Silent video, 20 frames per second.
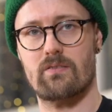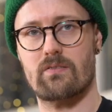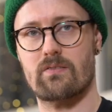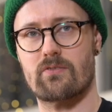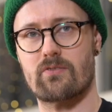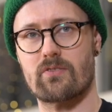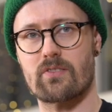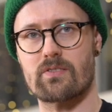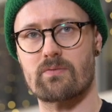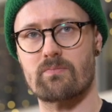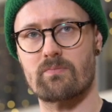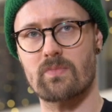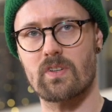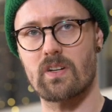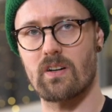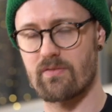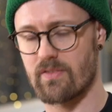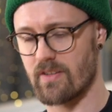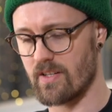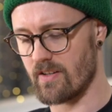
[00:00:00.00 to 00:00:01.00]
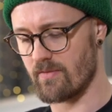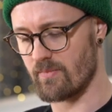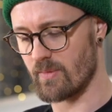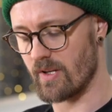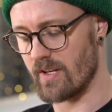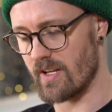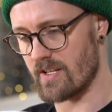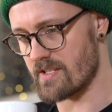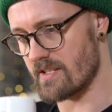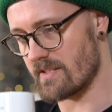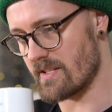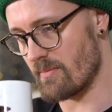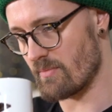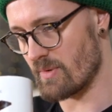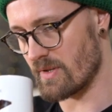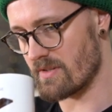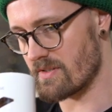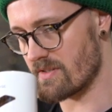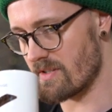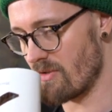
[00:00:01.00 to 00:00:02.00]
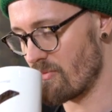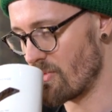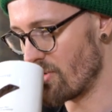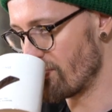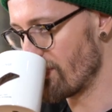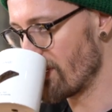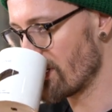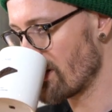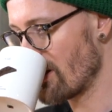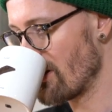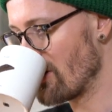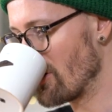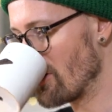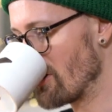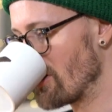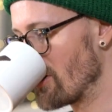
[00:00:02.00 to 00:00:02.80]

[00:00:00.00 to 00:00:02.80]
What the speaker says: Let's drink some coffee out of my Daisy Tempest tonewood mug.